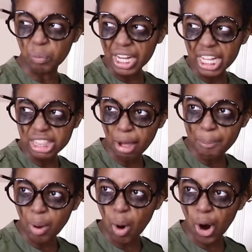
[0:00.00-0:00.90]
Read the
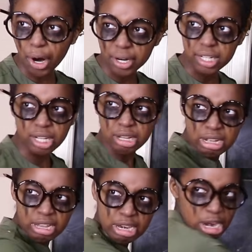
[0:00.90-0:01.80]
board.
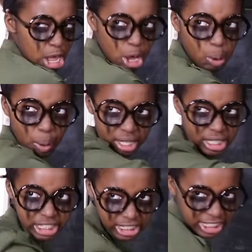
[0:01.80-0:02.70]
New
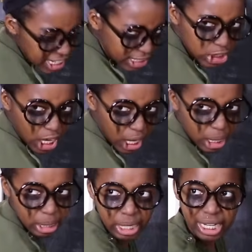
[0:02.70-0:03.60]
teacher.
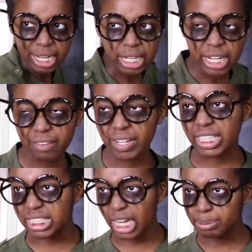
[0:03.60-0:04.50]
You're having
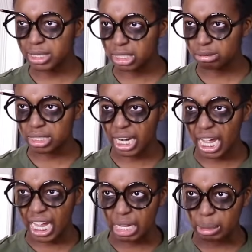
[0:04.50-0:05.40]
a substitute
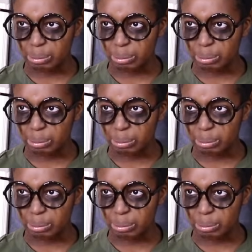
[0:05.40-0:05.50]
today.